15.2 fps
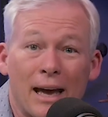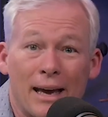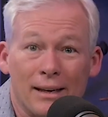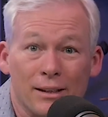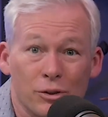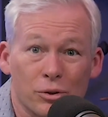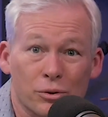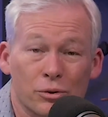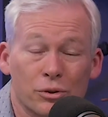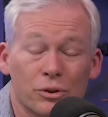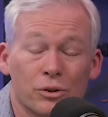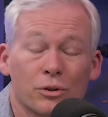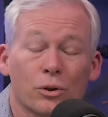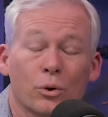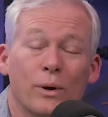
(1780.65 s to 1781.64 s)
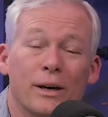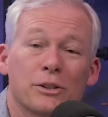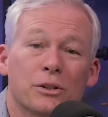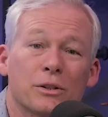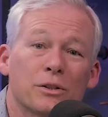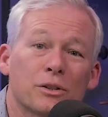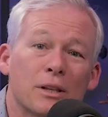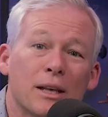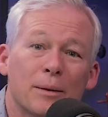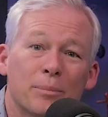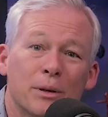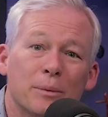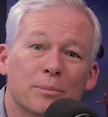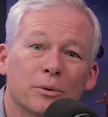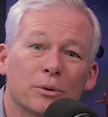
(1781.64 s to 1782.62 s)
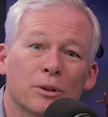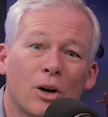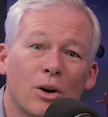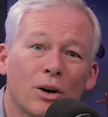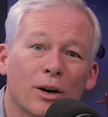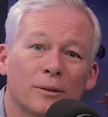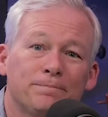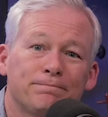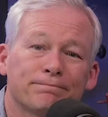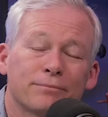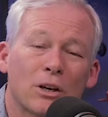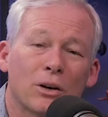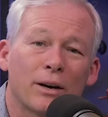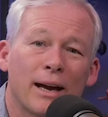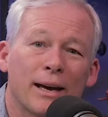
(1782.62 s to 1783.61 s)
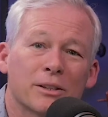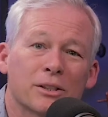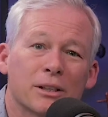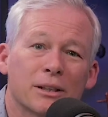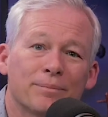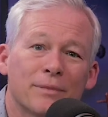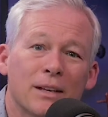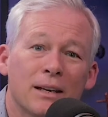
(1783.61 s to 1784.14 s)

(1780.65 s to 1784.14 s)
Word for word: answers to the questions that people are are asking.